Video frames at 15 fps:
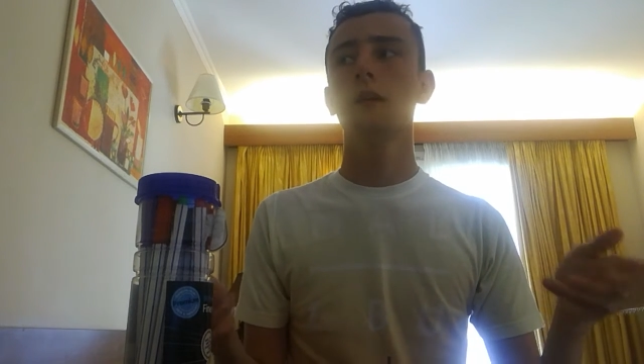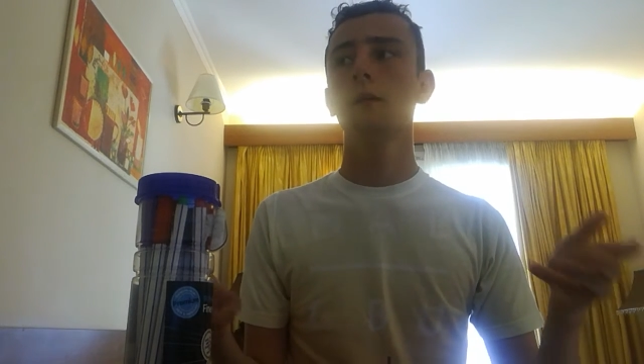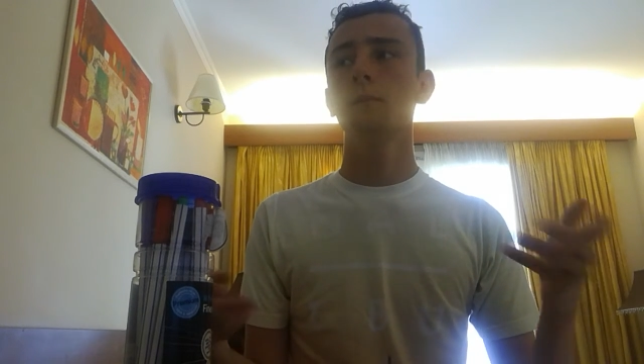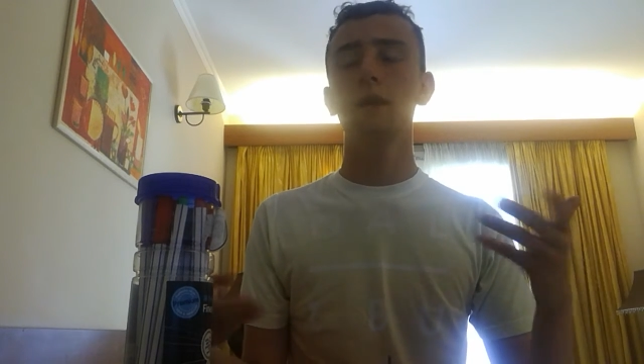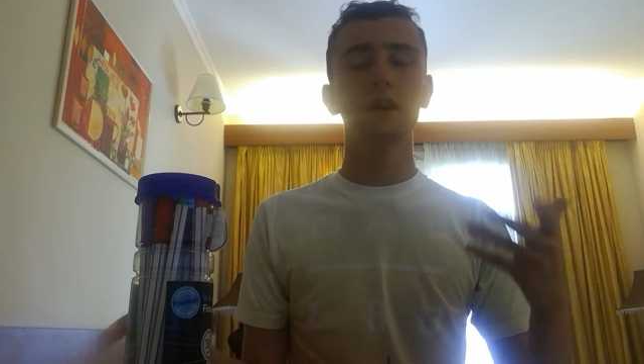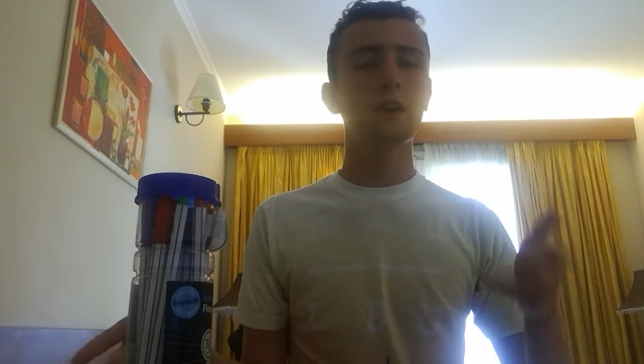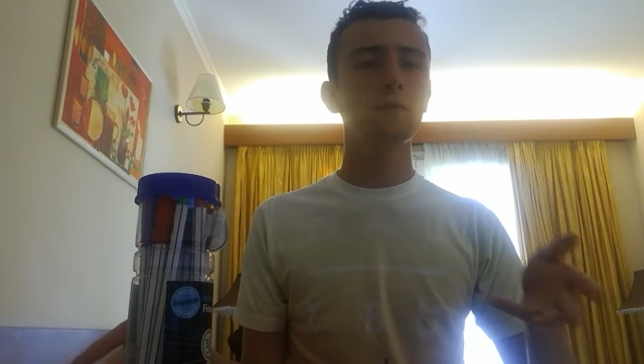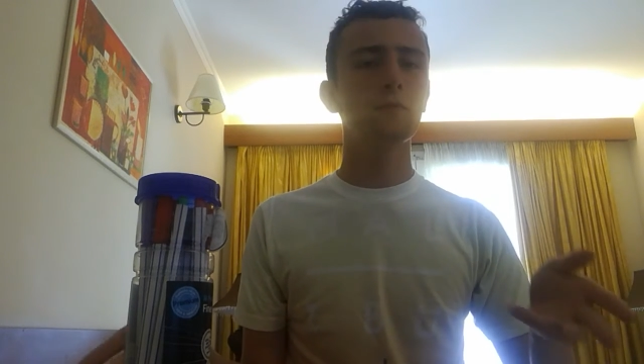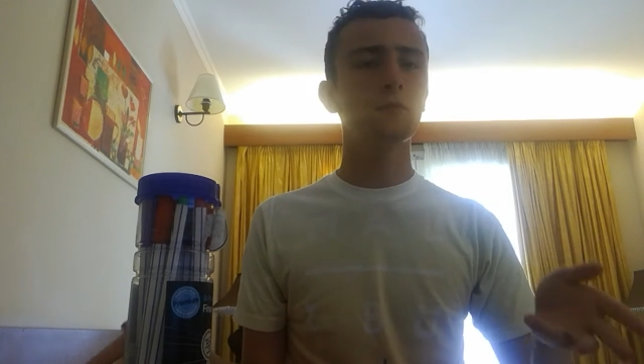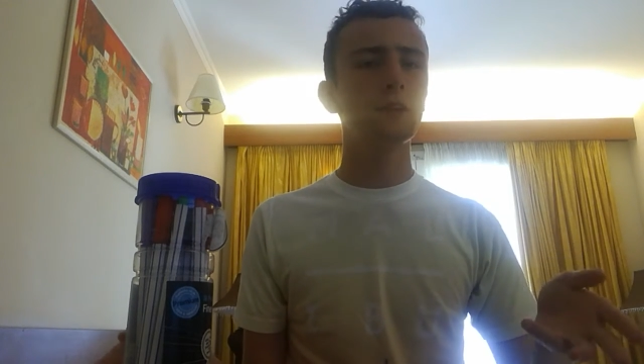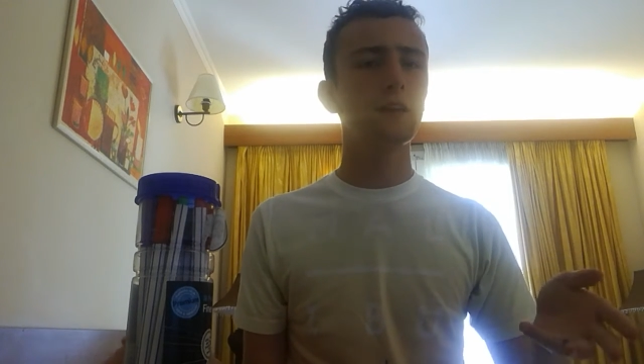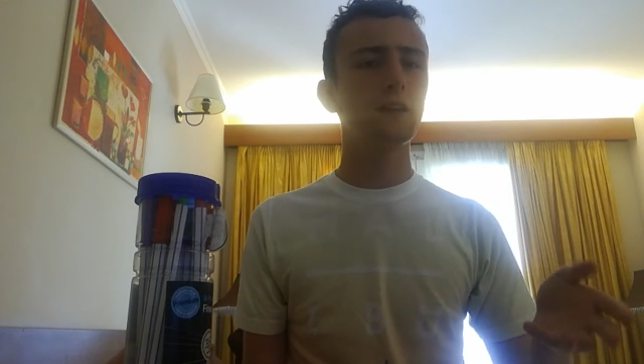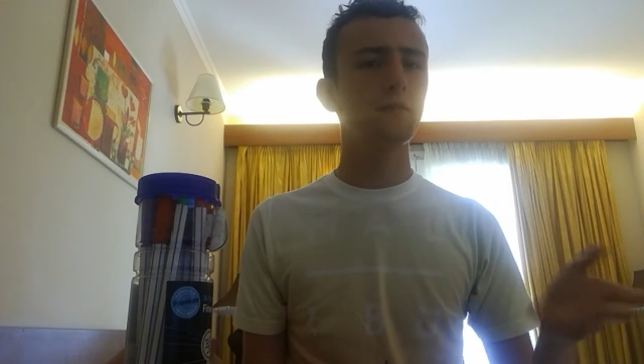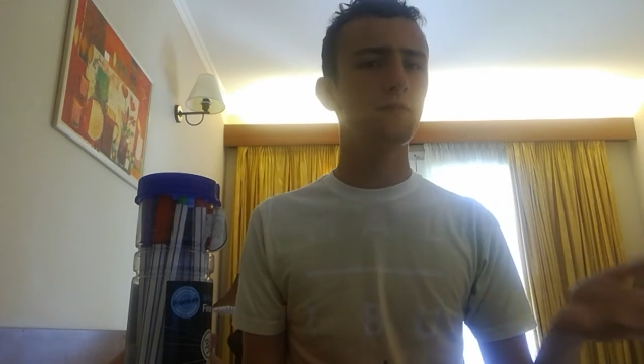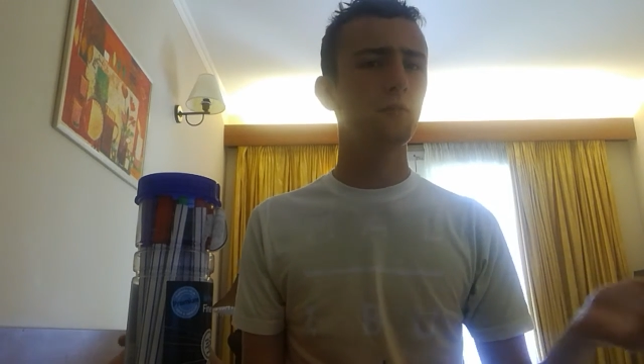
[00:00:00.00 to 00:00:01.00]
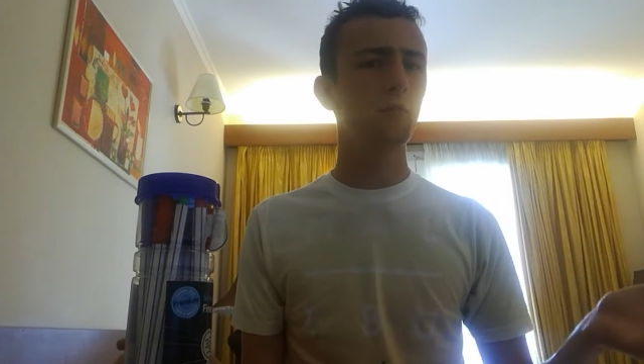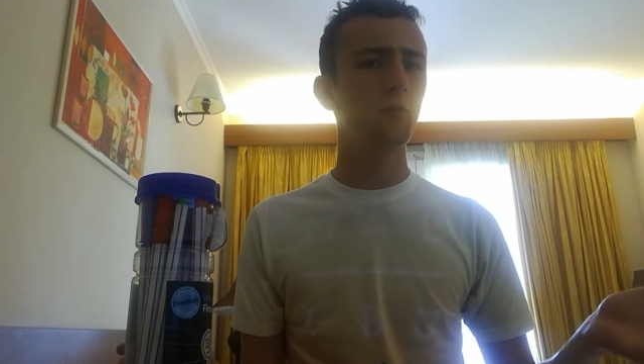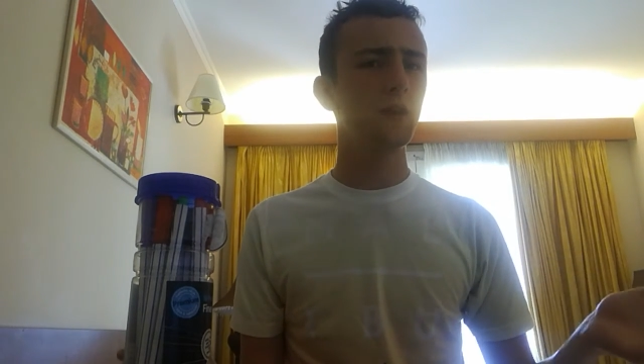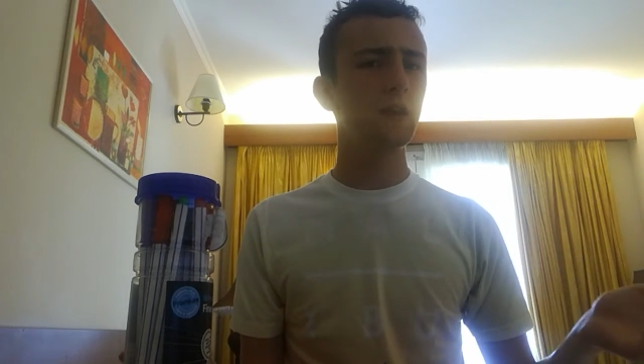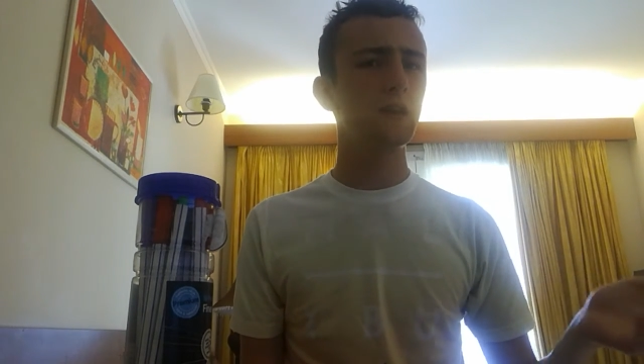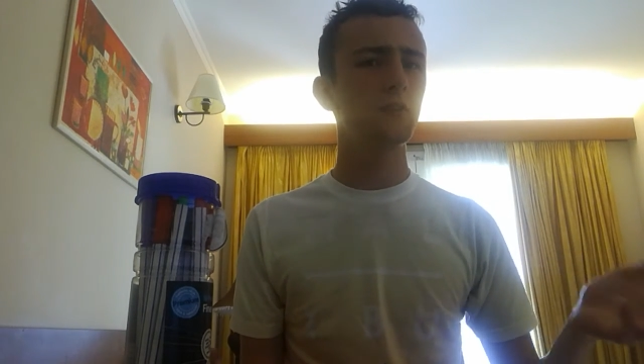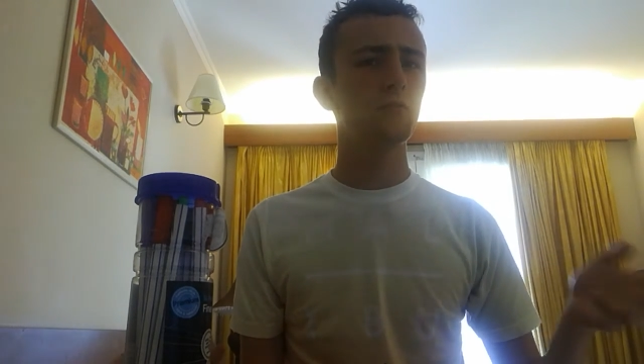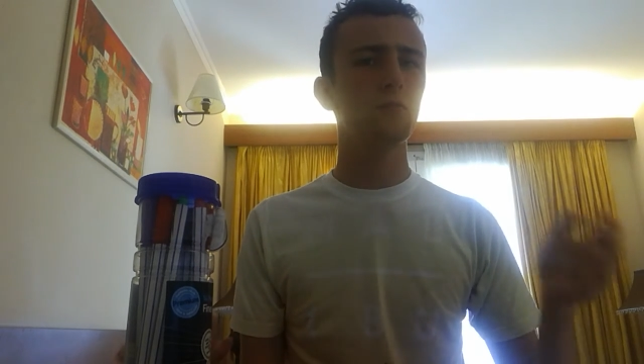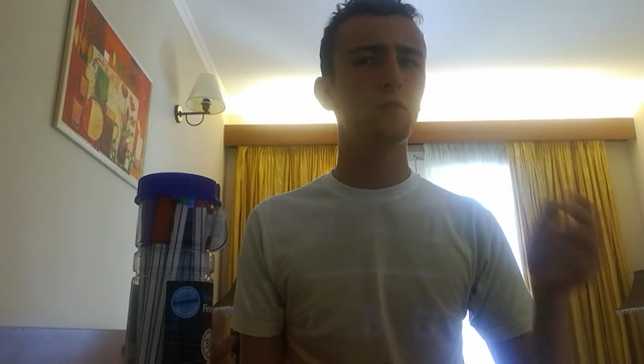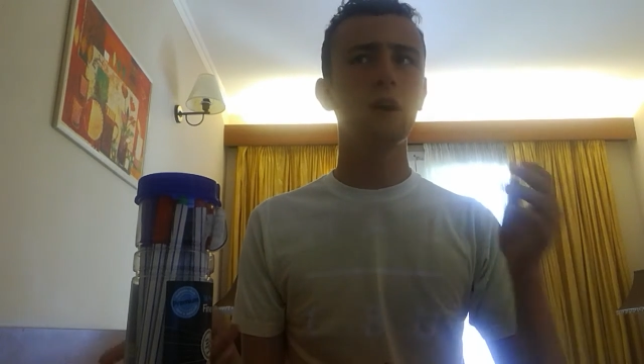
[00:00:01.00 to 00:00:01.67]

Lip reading: But I am only here for a week, so